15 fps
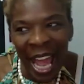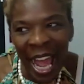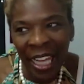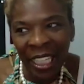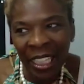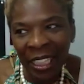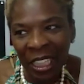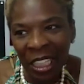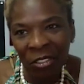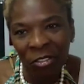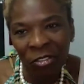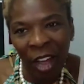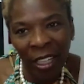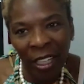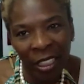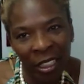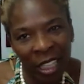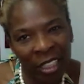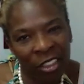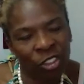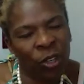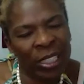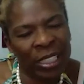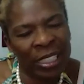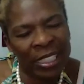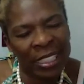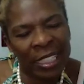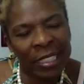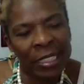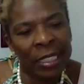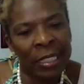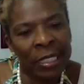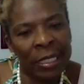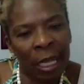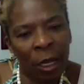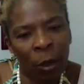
And then finally, that transcendence,